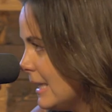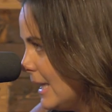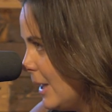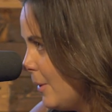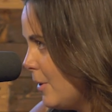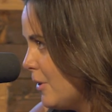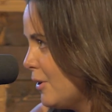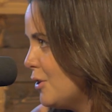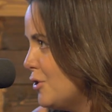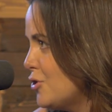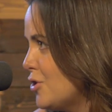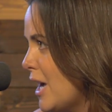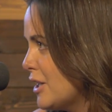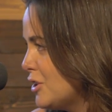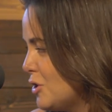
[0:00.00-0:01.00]
Like with
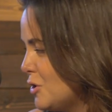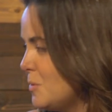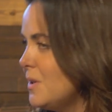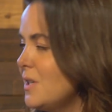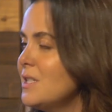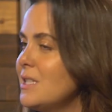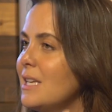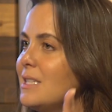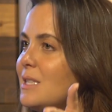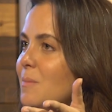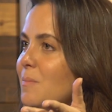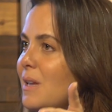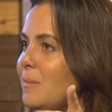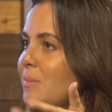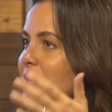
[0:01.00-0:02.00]
contractions. Because as the
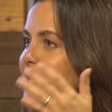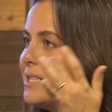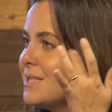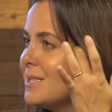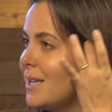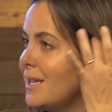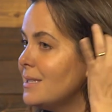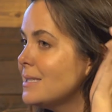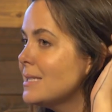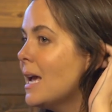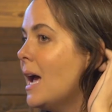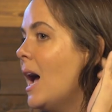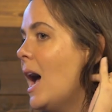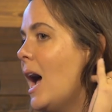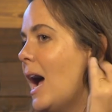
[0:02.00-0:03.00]
baby descends,
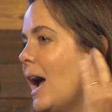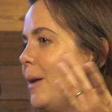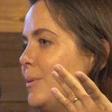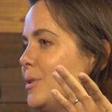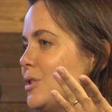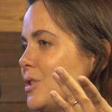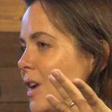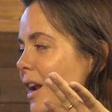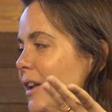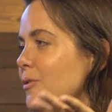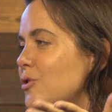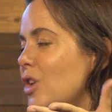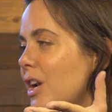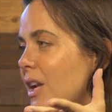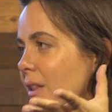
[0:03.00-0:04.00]
I was kind
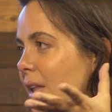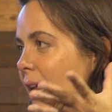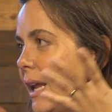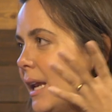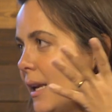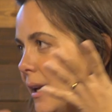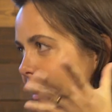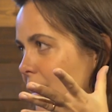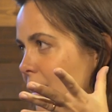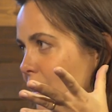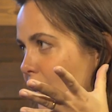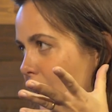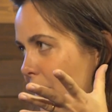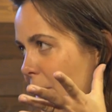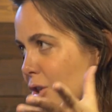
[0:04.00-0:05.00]
of trying to let it, you
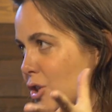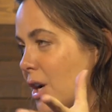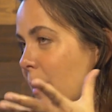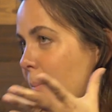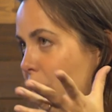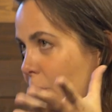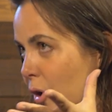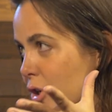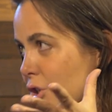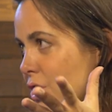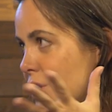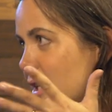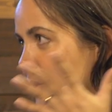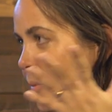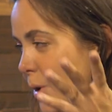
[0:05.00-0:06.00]
know, I'm not trying to push
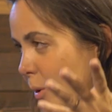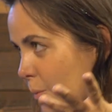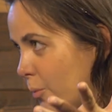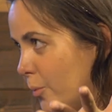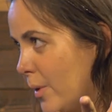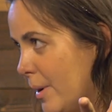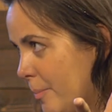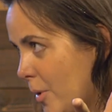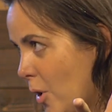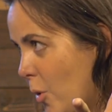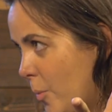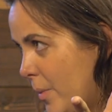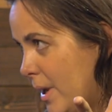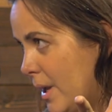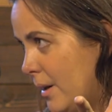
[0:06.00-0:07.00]
because I don't want to rip
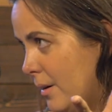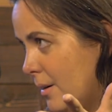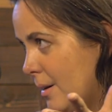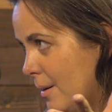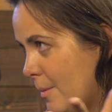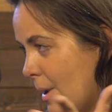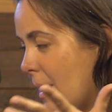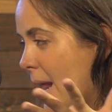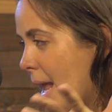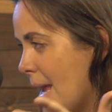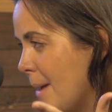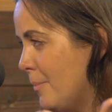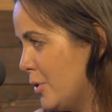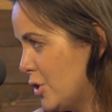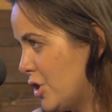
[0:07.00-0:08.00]
open. I mean, I
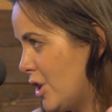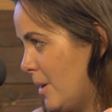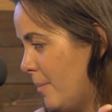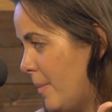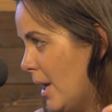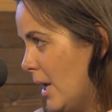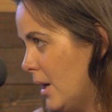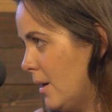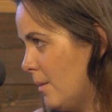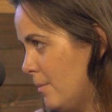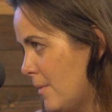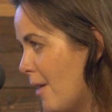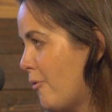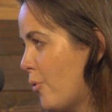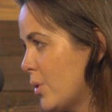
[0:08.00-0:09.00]
am pushing, but
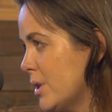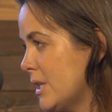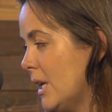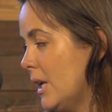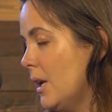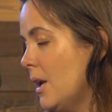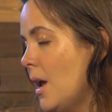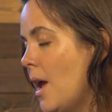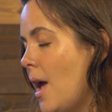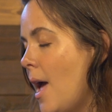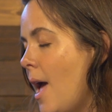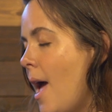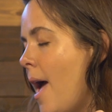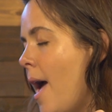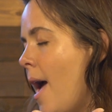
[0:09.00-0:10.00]
not forcing.
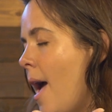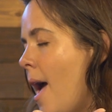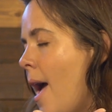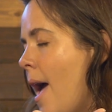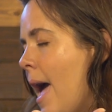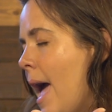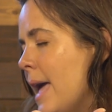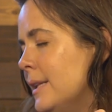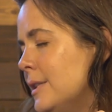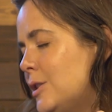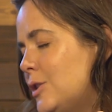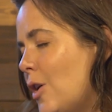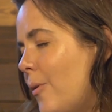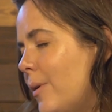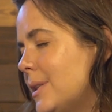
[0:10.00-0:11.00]
And
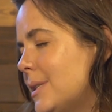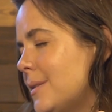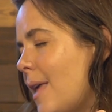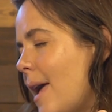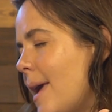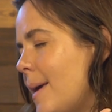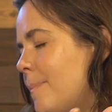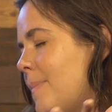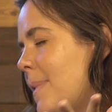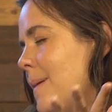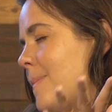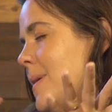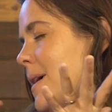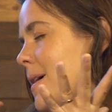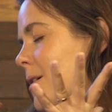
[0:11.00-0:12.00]
so it's like
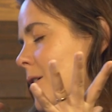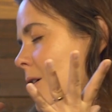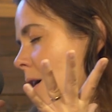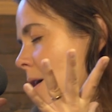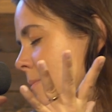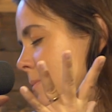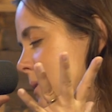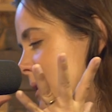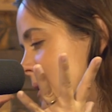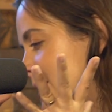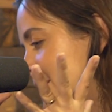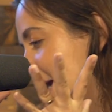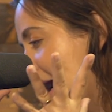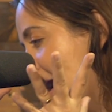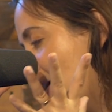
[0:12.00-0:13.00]
baby comes
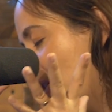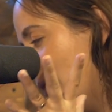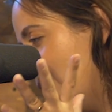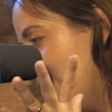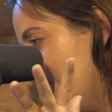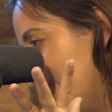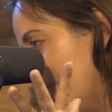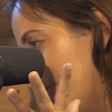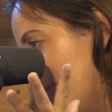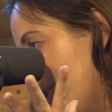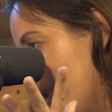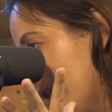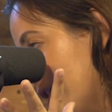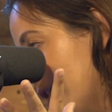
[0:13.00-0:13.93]
down for a